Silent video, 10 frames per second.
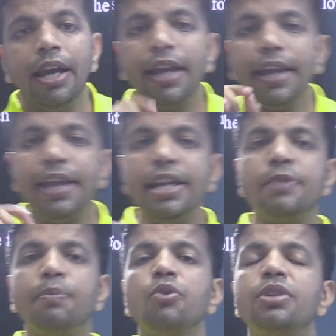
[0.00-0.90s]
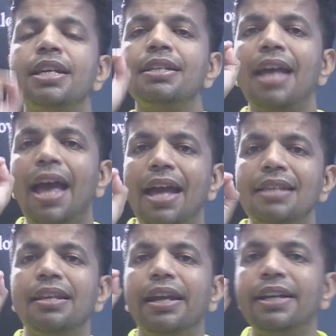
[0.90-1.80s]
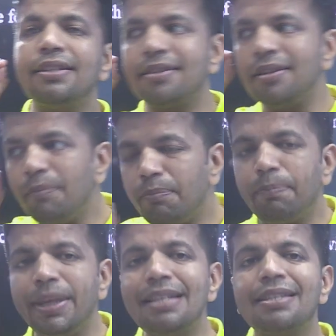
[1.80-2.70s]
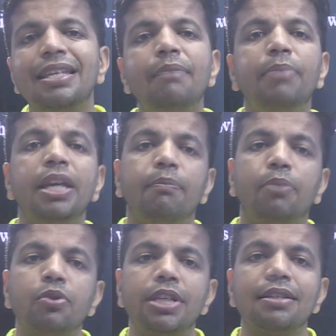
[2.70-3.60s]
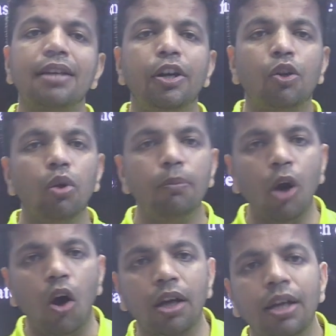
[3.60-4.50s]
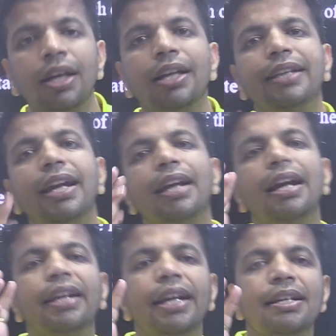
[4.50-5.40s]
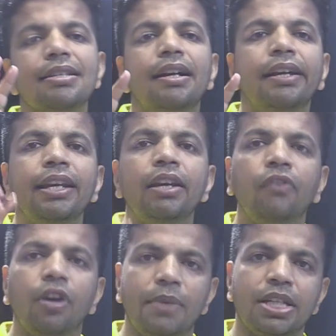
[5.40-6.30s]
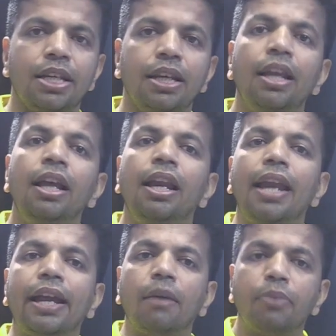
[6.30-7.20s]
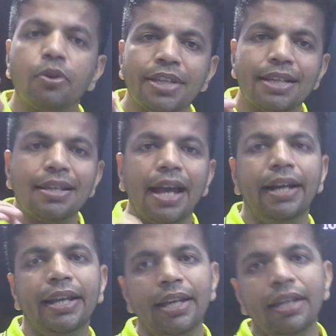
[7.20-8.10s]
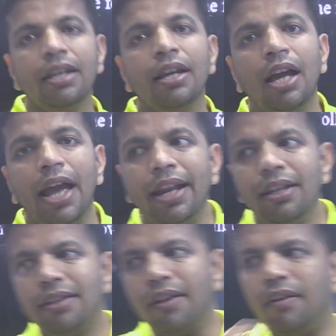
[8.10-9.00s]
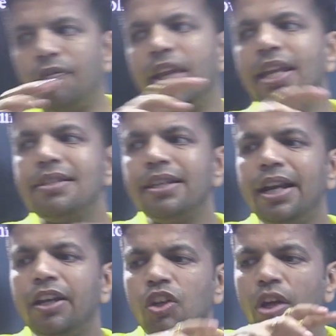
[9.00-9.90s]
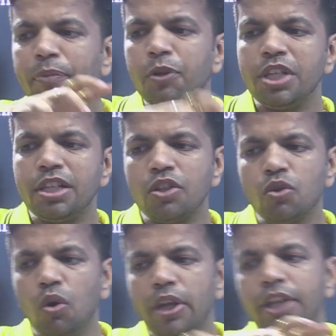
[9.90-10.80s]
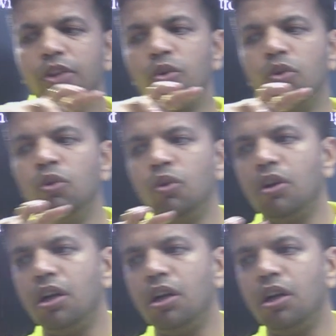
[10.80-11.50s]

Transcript: Each process has its PCB, process control block, that contains certain information like process ID, and we can say that your process is going to,